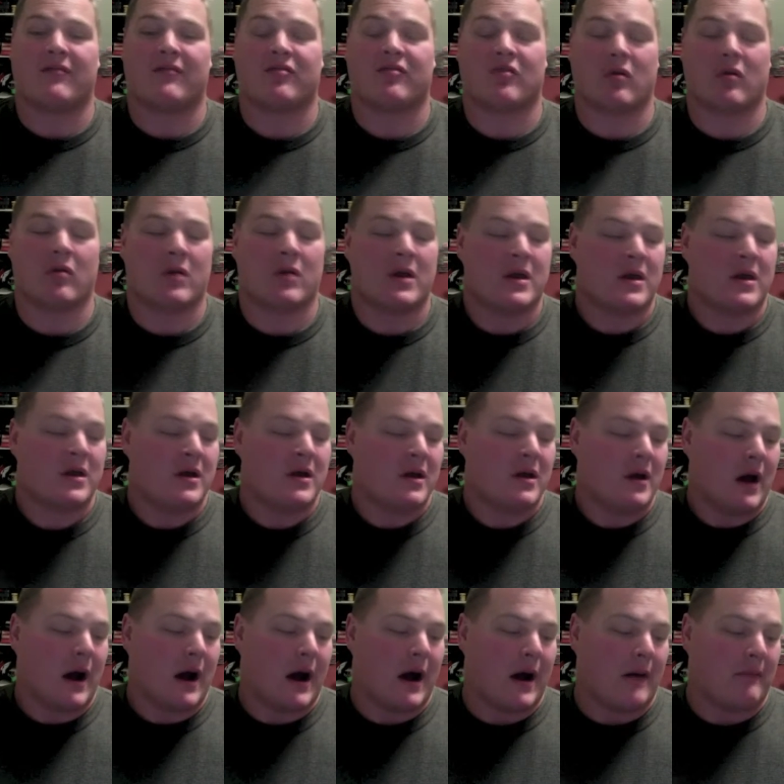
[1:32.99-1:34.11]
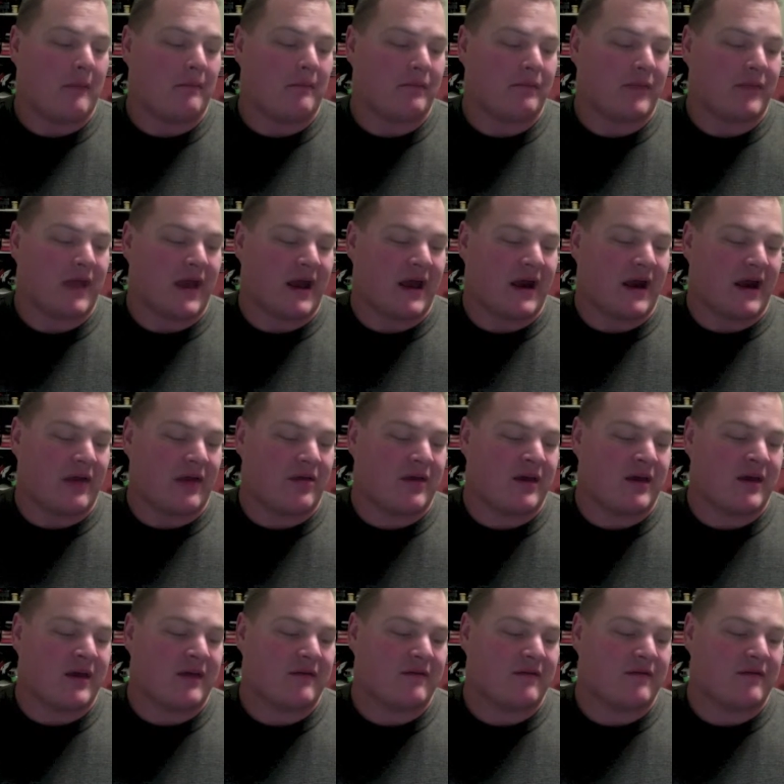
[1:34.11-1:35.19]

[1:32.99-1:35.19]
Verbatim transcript: So, and I think it